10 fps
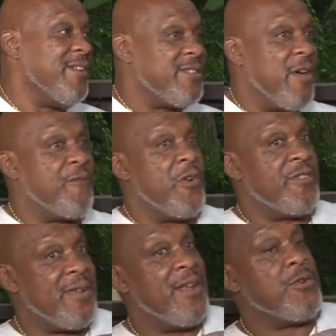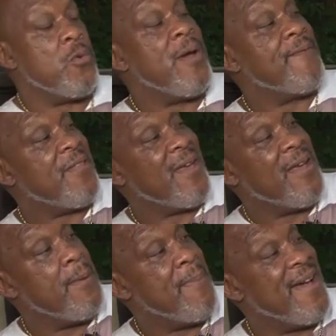See, at first I do everything
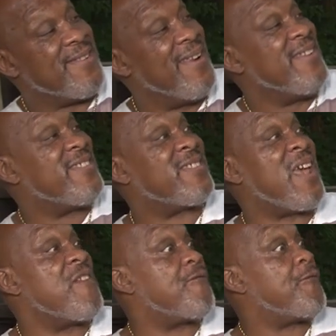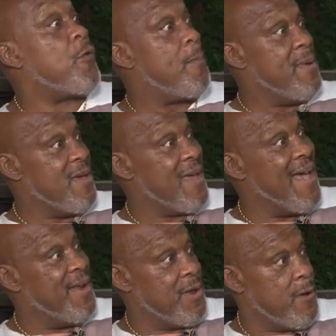in a match that is safe for me
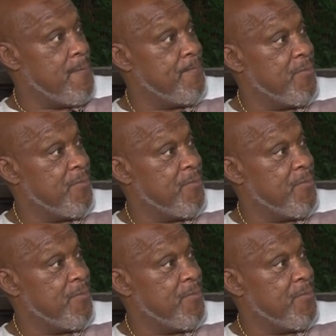and him.